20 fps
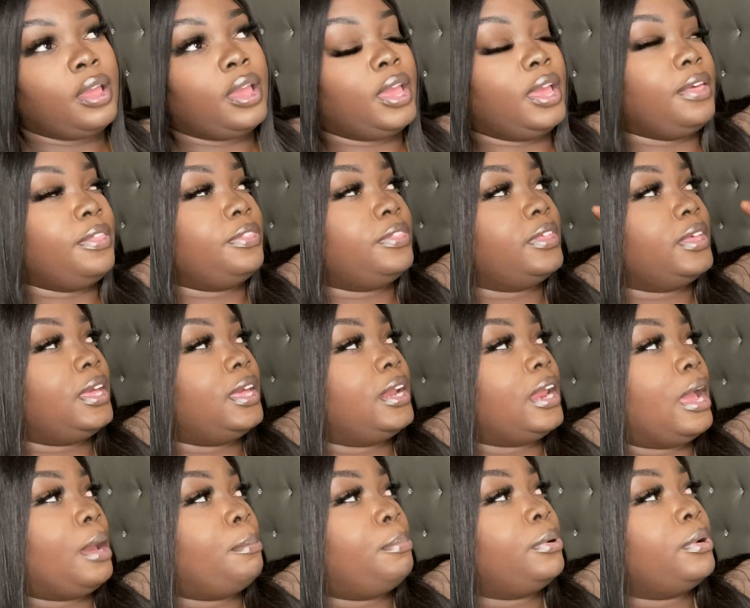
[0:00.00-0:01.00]
And then
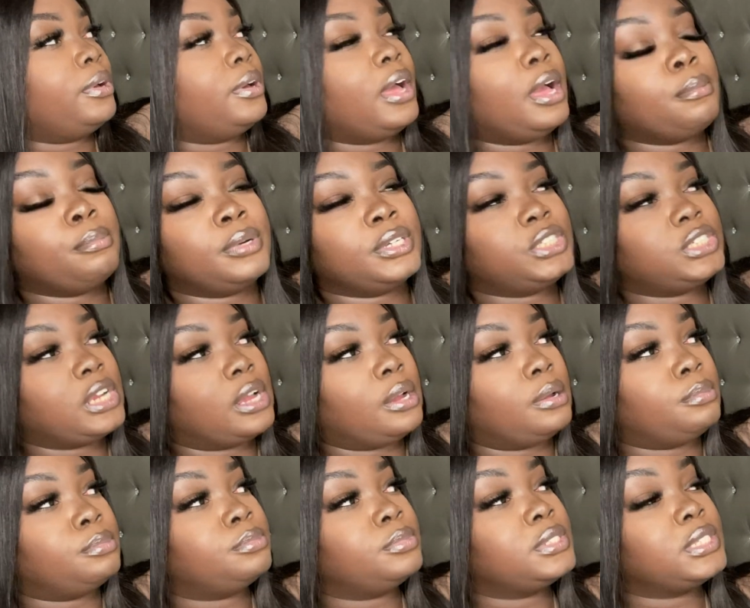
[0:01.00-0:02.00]
I put how much
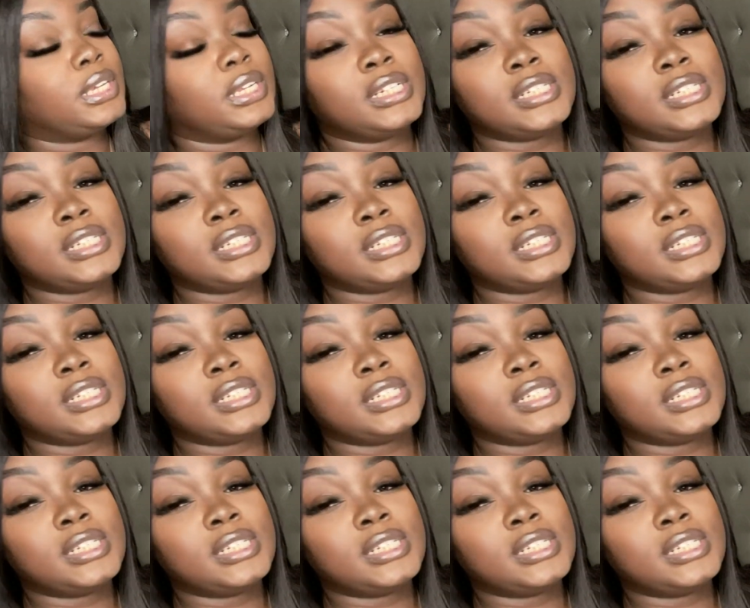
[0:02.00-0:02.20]
I'm gonna